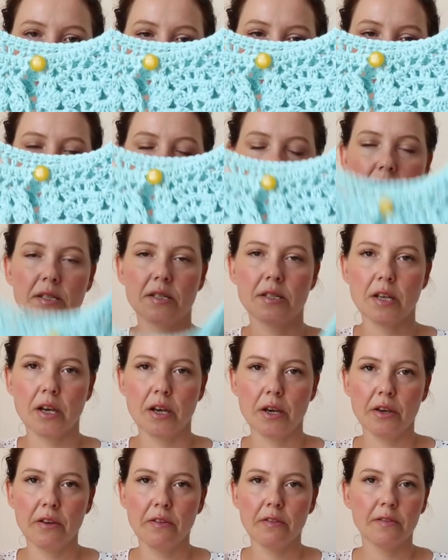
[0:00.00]
They're
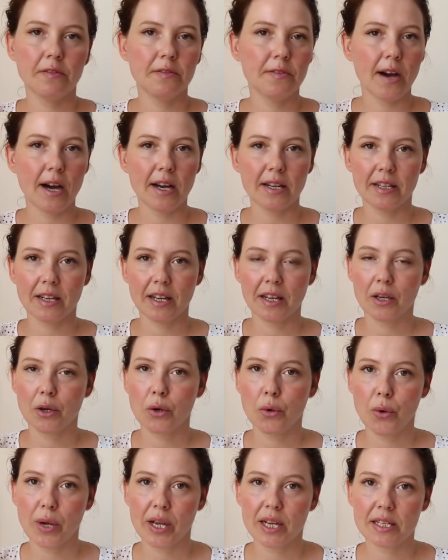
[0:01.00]
so fun and
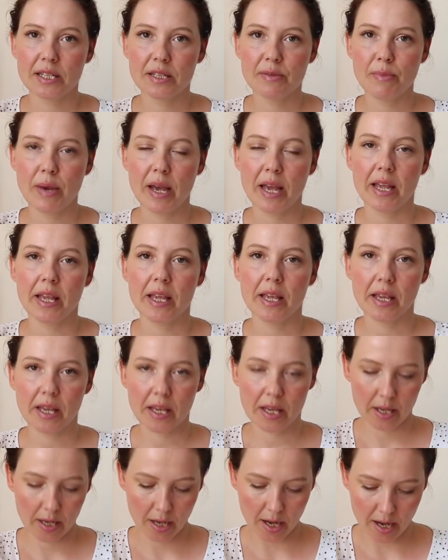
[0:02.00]
quick to
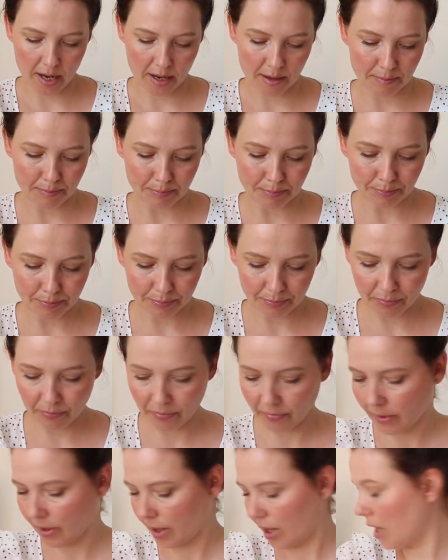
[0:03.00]
make.
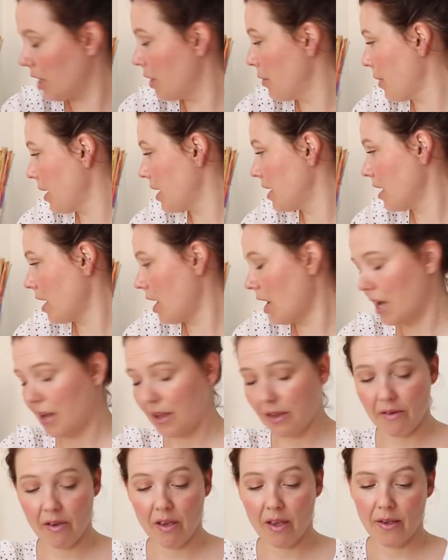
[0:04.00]
Anyway,
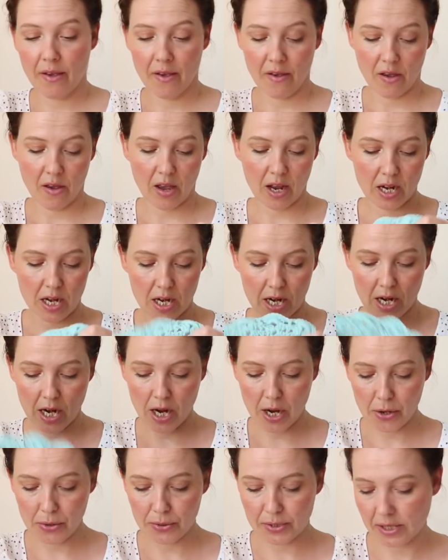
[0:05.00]
I had
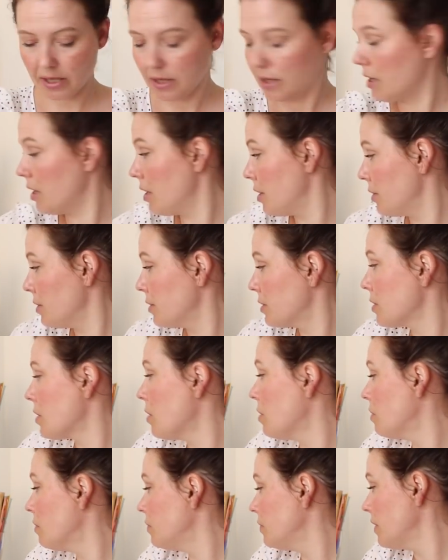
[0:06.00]
loads and loads
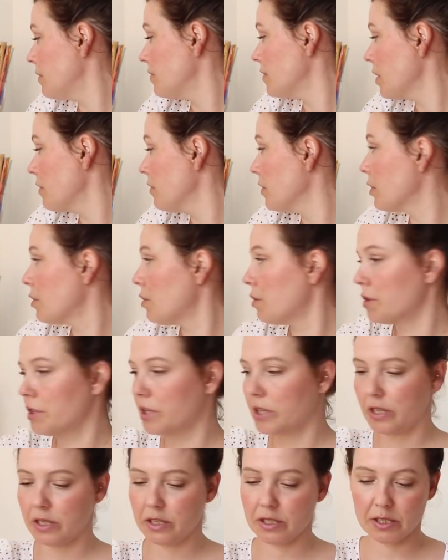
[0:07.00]
of leftover
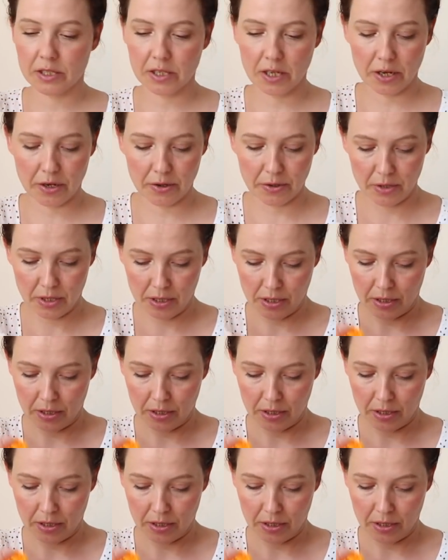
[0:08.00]
cotton, so